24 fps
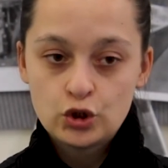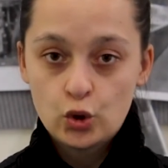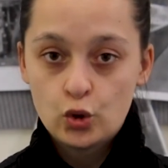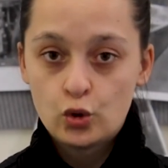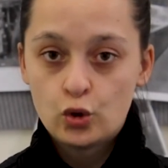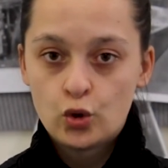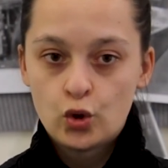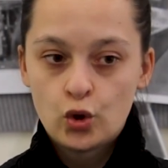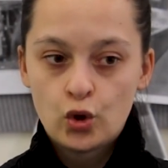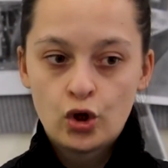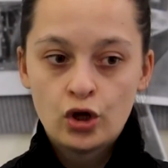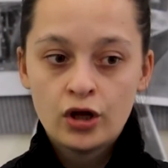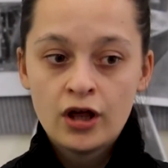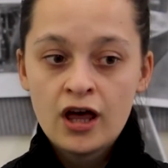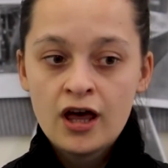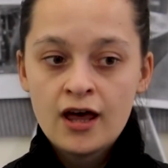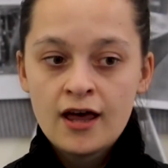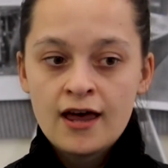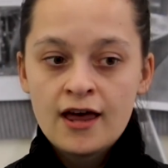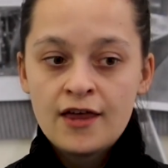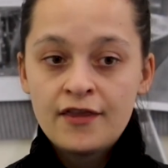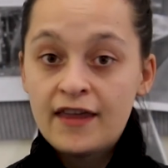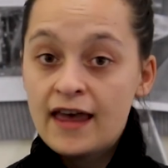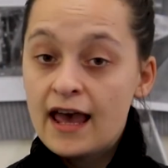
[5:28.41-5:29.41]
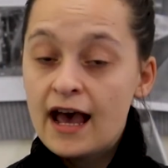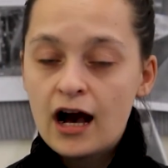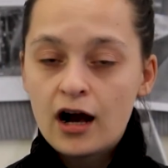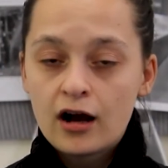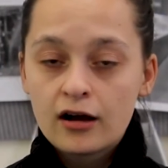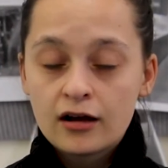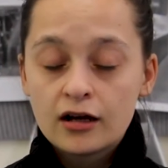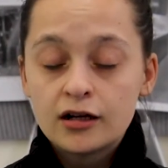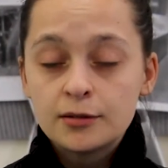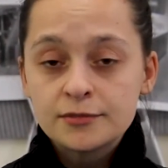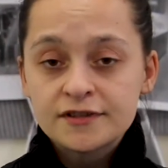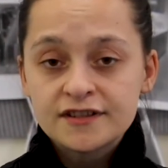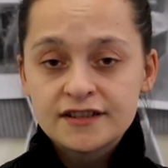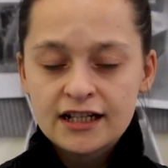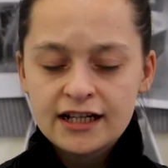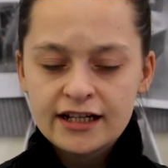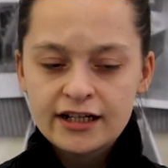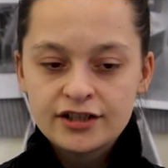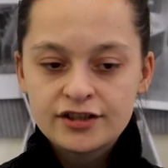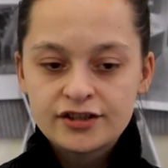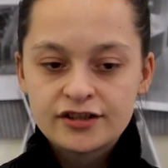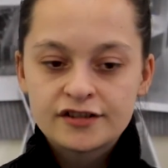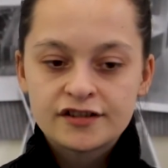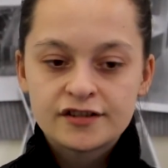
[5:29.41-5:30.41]
or the outcome
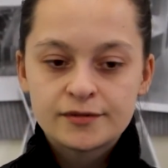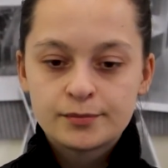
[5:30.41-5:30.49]
stage.